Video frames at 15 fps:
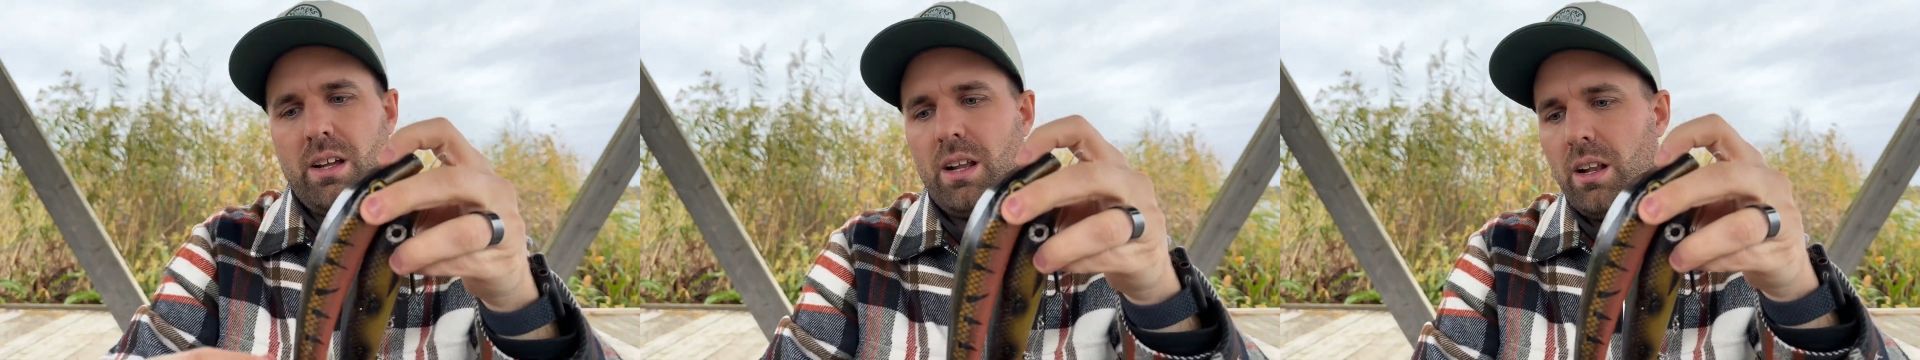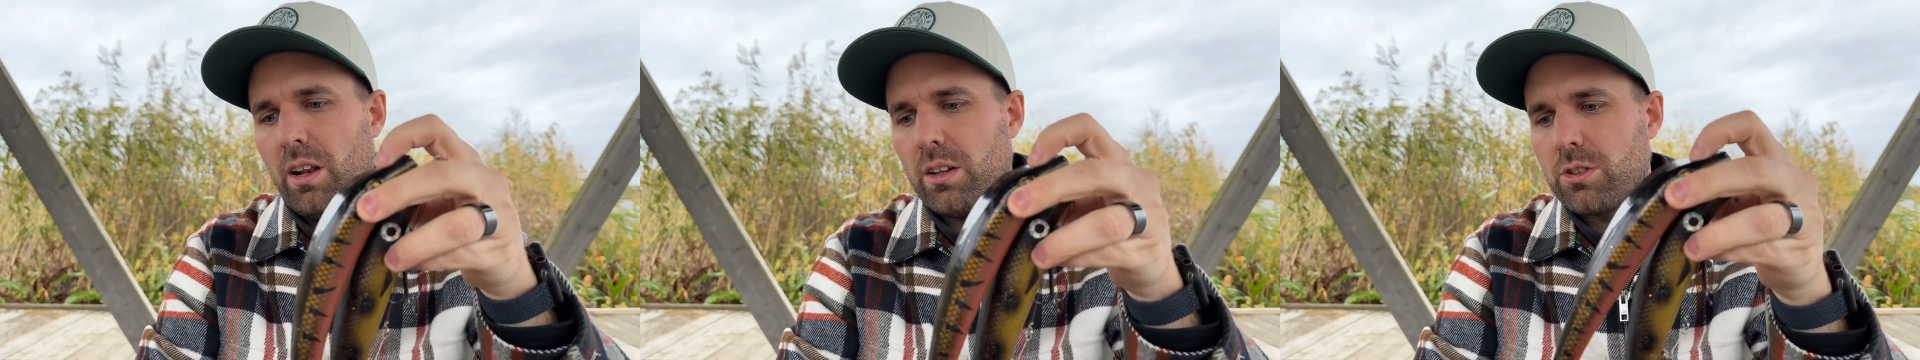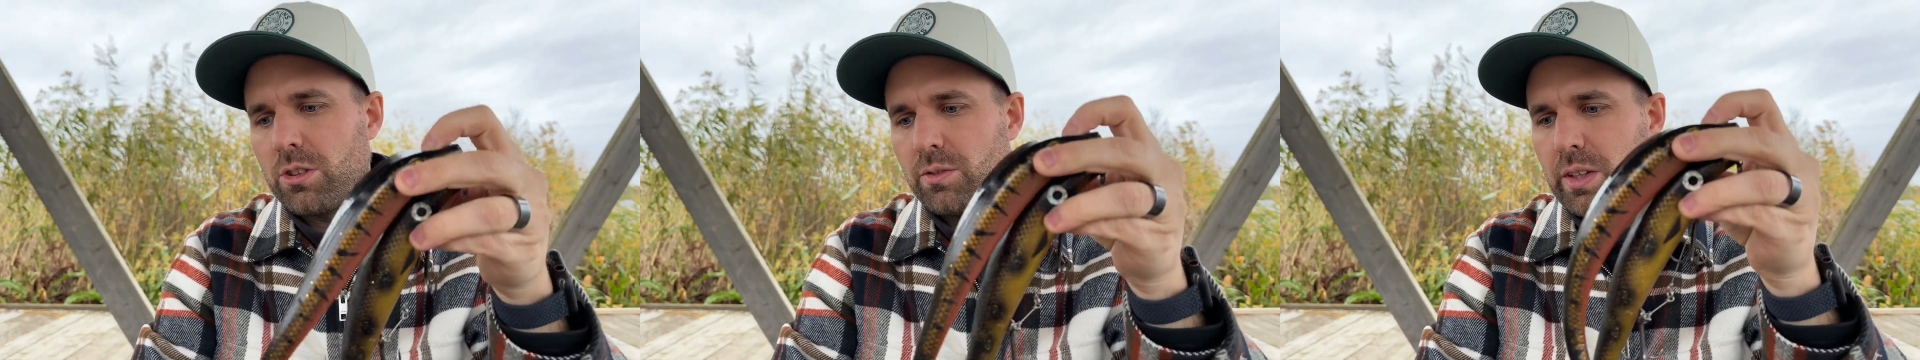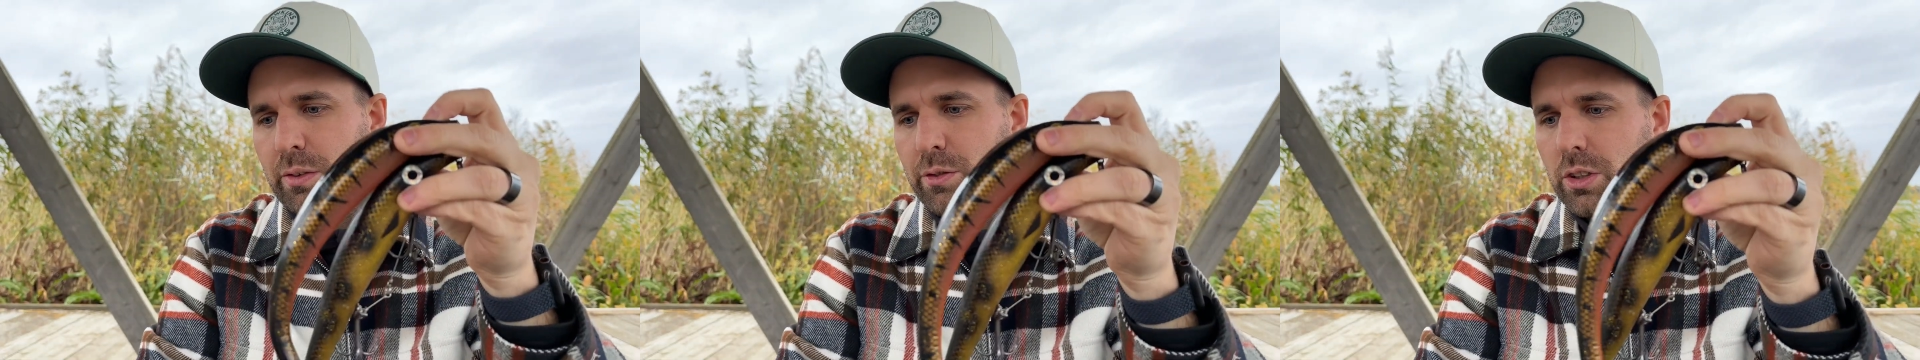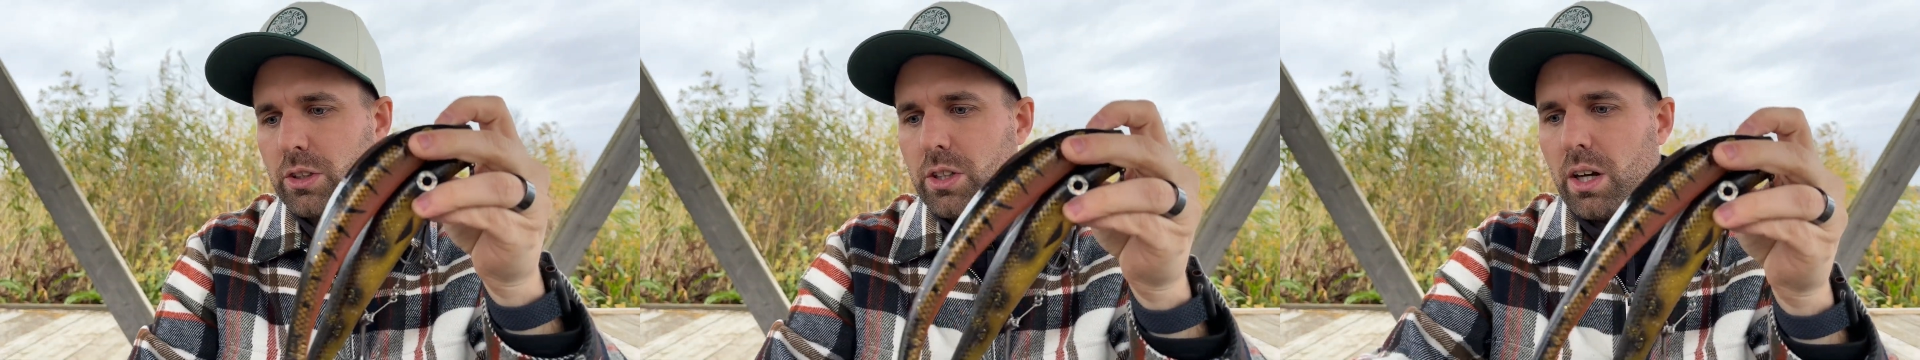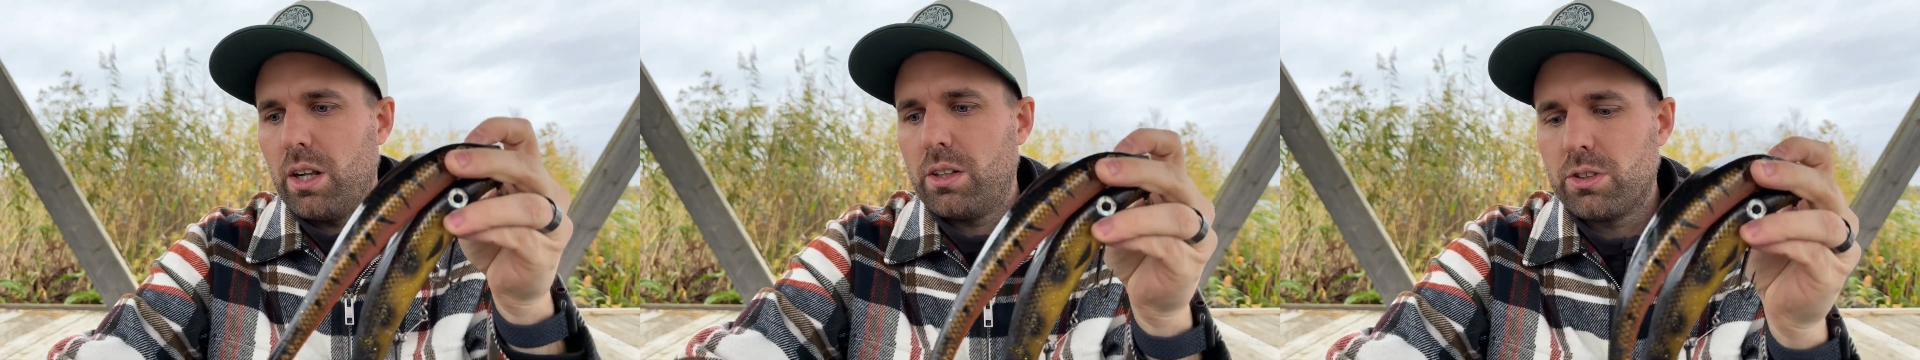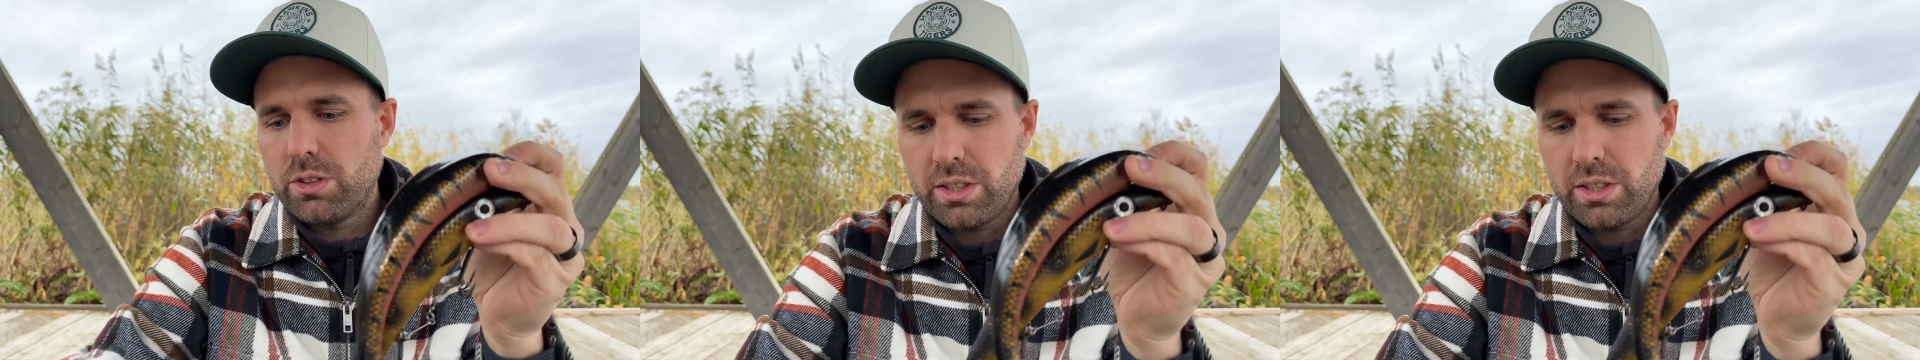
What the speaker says: lots of different colors